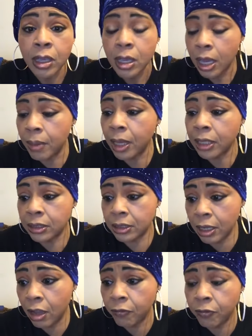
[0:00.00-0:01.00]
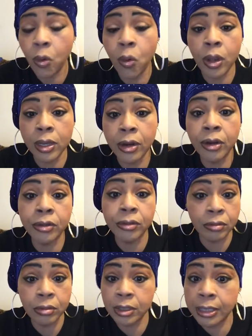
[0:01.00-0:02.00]
and my stuff on their
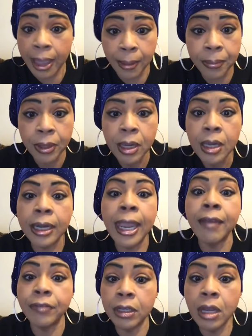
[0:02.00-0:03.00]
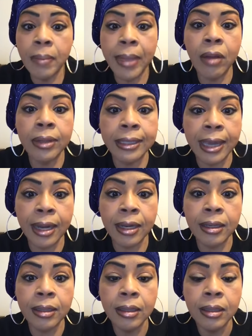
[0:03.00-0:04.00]
step. They have to come out and get it.